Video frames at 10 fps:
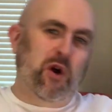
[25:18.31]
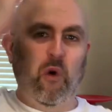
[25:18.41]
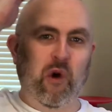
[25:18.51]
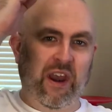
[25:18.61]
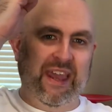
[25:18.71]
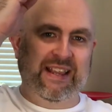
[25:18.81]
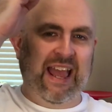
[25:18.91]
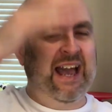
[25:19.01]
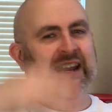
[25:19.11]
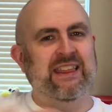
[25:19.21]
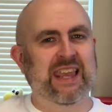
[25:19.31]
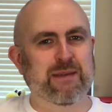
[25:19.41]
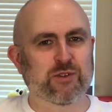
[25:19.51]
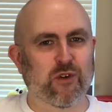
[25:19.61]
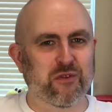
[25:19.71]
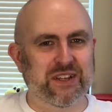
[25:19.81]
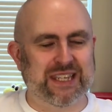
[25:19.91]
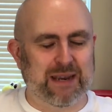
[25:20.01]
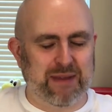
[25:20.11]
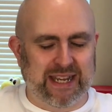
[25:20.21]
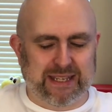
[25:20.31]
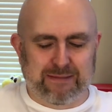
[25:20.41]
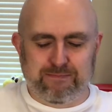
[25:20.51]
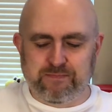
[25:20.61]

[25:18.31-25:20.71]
or like that, and the game is over in 10 minutes.